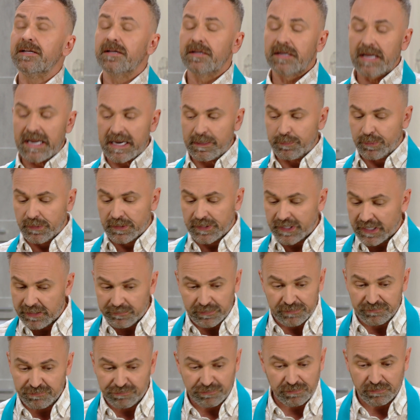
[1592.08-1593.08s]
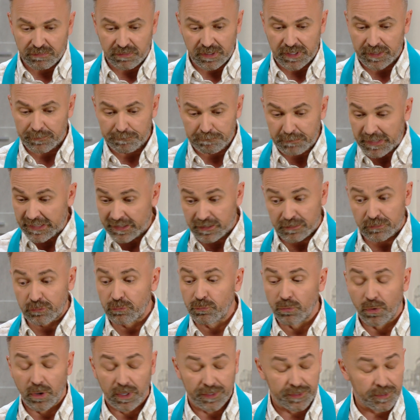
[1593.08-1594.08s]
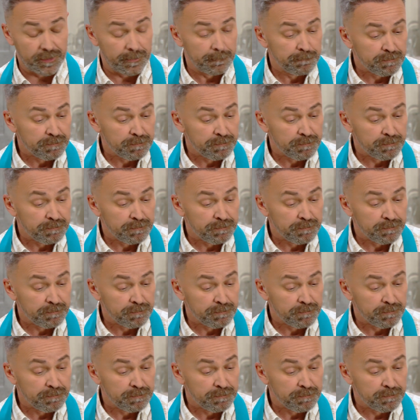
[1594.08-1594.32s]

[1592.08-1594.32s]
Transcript: label even for mineral water.